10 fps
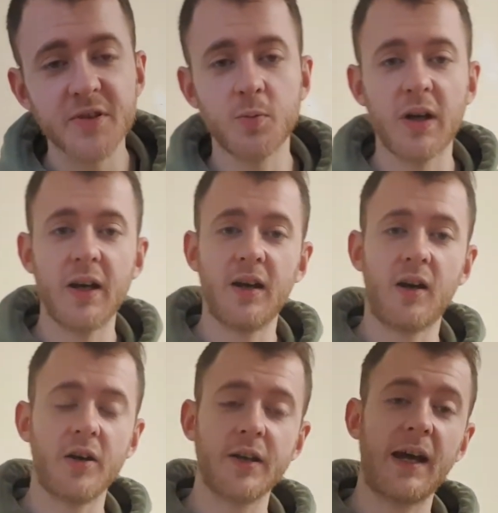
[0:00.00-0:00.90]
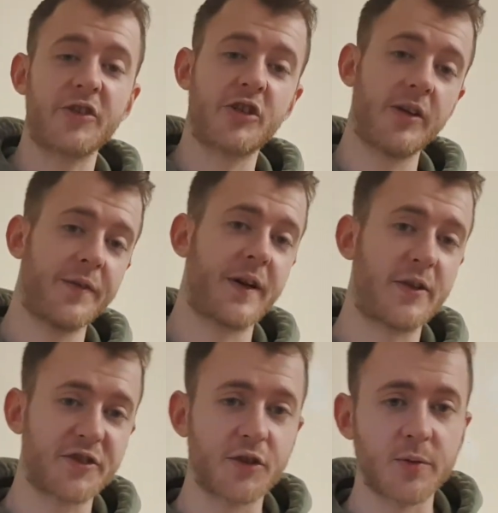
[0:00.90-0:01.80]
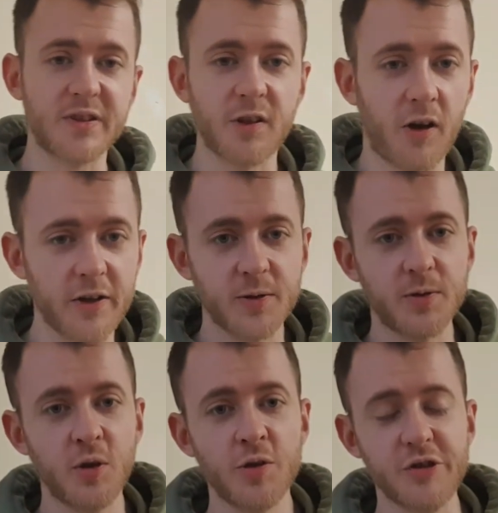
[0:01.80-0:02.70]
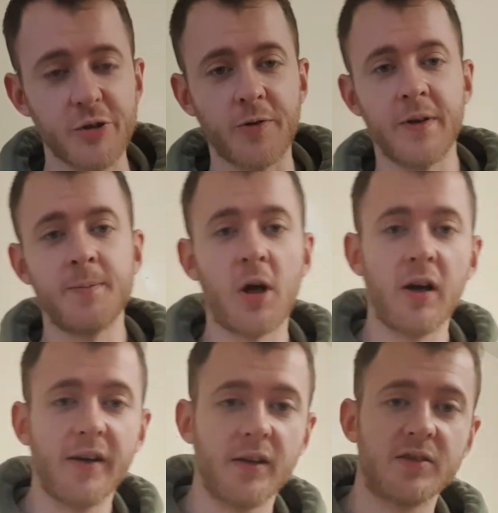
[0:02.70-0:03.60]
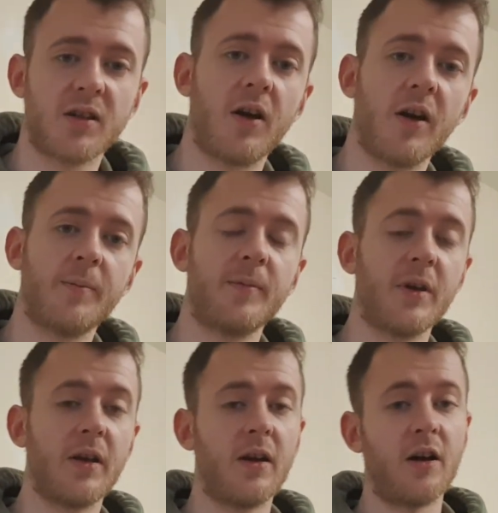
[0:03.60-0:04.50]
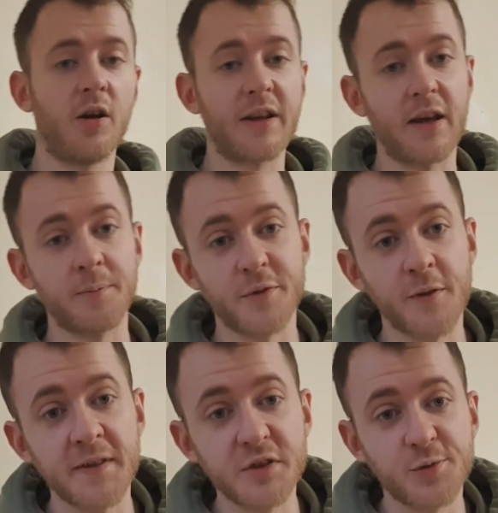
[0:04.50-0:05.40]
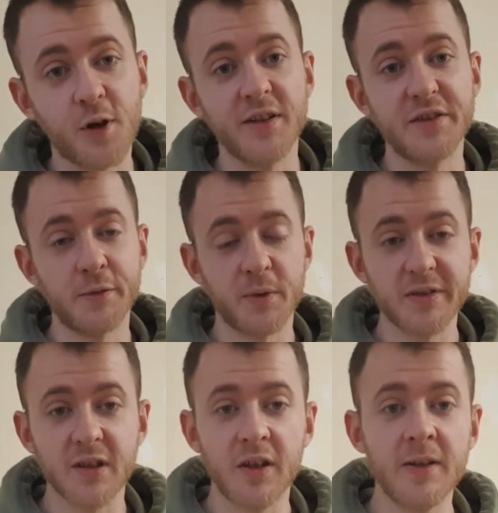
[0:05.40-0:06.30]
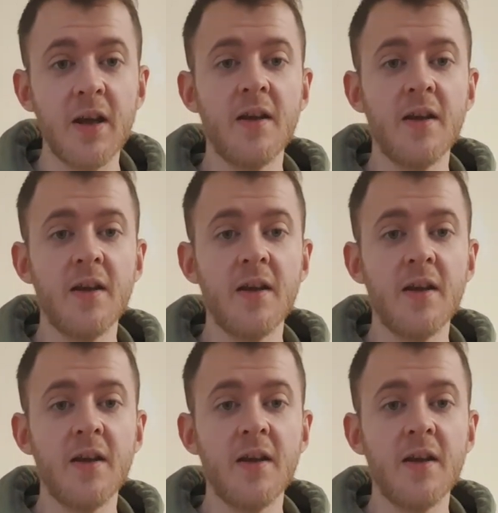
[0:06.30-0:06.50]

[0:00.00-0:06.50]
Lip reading: where I actually felt suicidal during my time getting parental rights for my son.